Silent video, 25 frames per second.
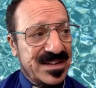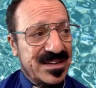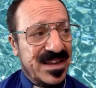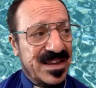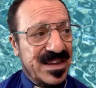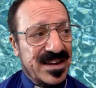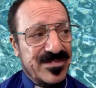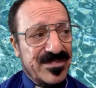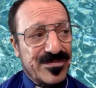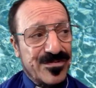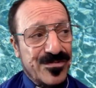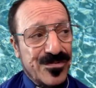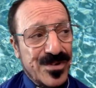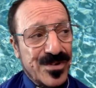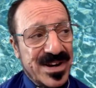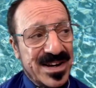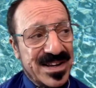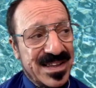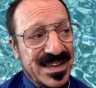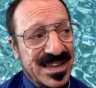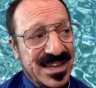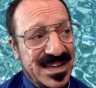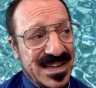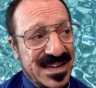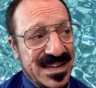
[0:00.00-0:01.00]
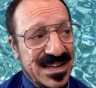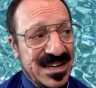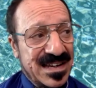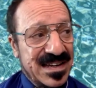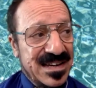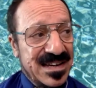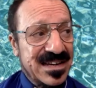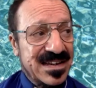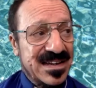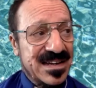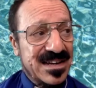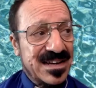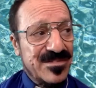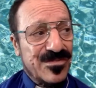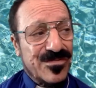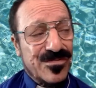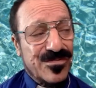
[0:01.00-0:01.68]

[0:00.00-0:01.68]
like freely and